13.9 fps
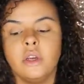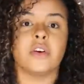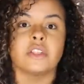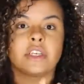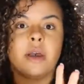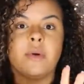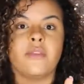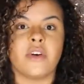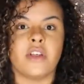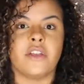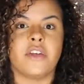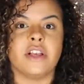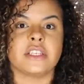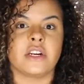There's a couple of
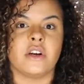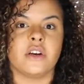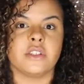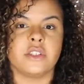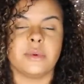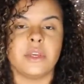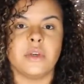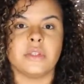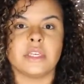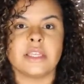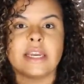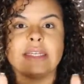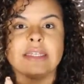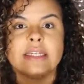other things that I'll also be
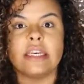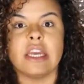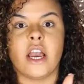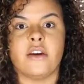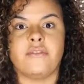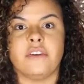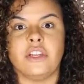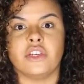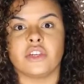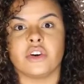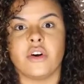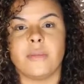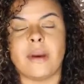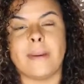using that I did not
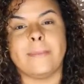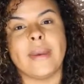feature on my